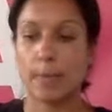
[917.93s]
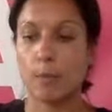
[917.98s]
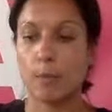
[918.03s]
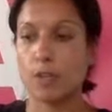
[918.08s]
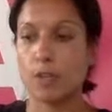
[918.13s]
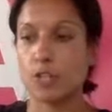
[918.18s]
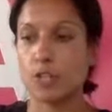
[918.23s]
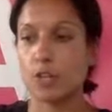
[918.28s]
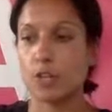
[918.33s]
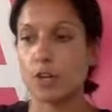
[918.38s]

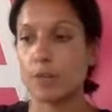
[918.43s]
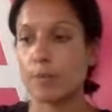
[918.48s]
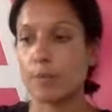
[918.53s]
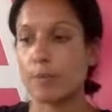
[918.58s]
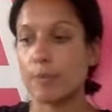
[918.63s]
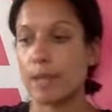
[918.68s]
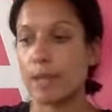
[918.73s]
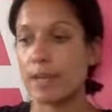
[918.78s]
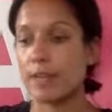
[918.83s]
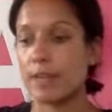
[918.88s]
watch our
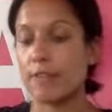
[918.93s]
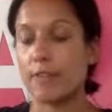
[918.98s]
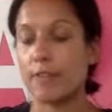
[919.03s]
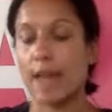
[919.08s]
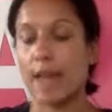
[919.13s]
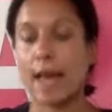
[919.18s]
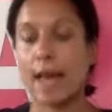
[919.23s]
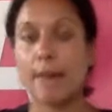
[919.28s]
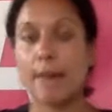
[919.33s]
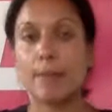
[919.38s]
repetitive
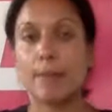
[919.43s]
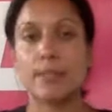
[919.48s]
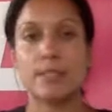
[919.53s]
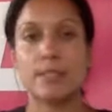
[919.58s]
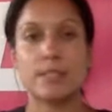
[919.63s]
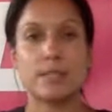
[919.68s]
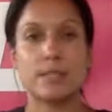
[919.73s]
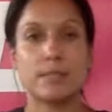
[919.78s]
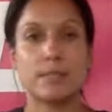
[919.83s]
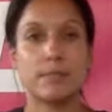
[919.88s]

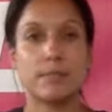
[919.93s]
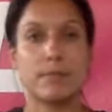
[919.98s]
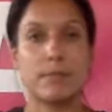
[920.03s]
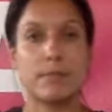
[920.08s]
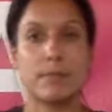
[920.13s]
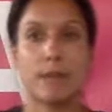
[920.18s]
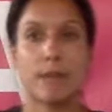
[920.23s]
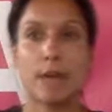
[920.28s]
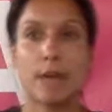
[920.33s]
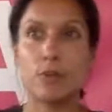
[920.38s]
habits and
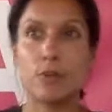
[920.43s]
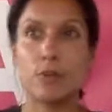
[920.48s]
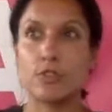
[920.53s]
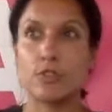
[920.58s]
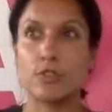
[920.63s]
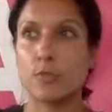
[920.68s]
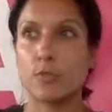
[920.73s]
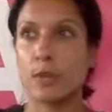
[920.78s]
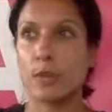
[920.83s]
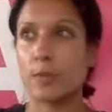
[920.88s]

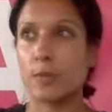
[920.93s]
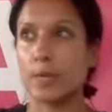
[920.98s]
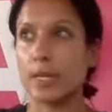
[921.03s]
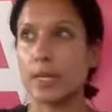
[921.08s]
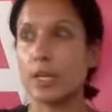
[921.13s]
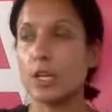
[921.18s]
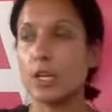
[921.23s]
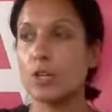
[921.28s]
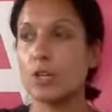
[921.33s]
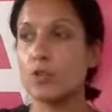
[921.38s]
patterns of when we
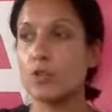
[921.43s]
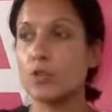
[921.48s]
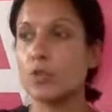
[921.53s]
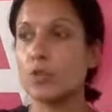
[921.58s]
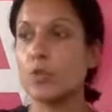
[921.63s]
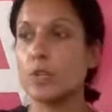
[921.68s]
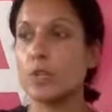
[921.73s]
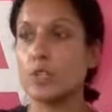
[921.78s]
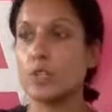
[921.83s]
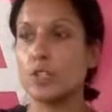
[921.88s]

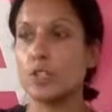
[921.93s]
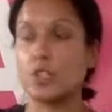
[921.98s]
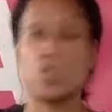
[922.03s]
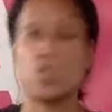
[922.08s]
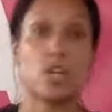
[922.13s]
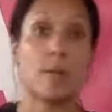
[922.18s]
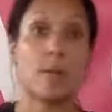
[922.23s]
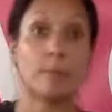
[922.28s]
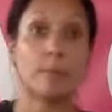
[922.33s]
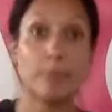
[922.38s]
do wish to
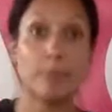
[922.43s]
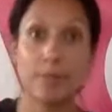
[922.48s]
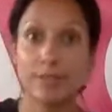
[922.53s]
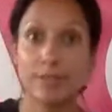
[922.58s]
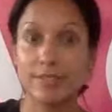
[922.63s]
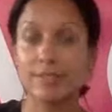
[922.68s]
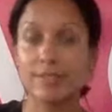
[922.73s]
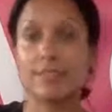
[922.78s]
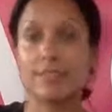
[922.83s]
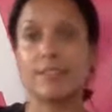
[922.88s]
jump,
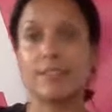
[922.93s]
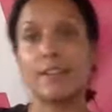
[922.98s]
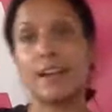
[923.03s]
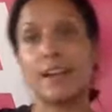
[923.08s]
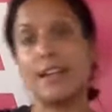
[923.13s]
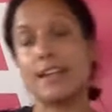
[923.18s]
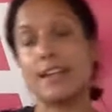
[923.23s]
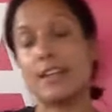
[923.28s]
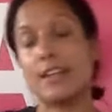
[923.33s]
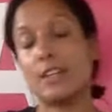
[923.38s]

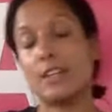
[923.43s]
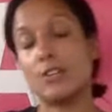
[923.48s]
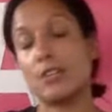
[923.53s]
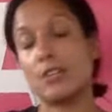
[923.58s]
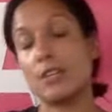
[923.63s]
right? And